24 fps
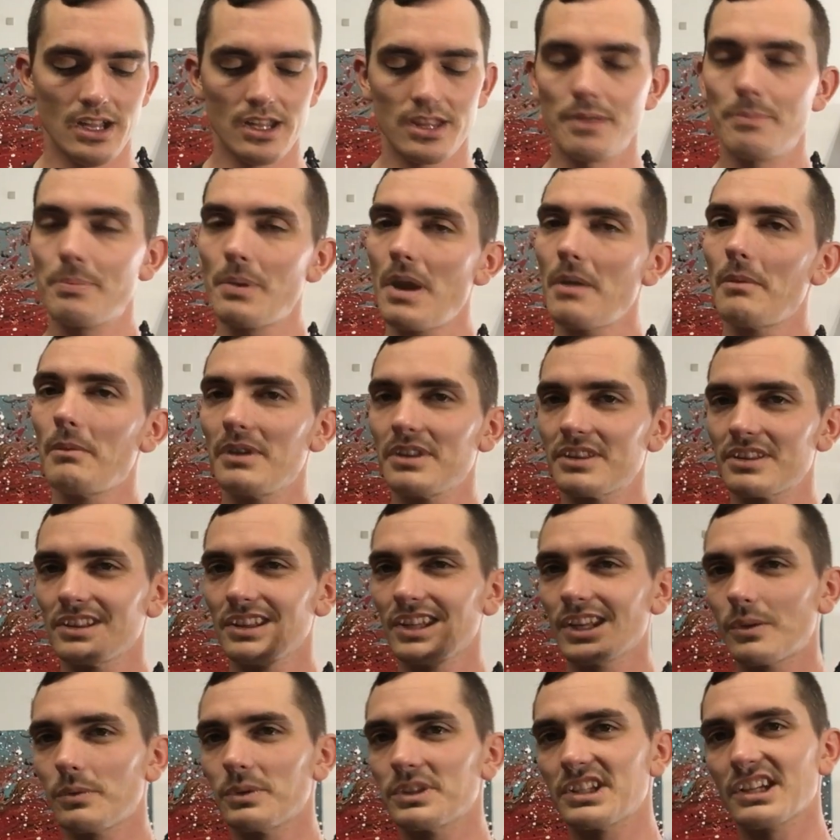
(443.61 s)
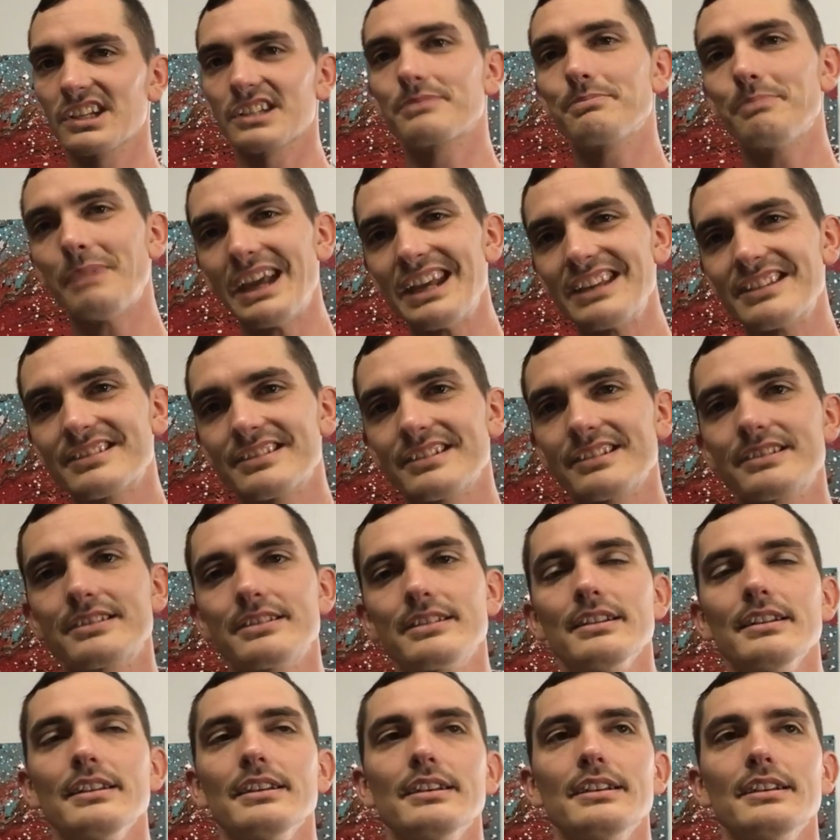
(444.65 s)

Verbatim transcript: The problem with Liquitex Basics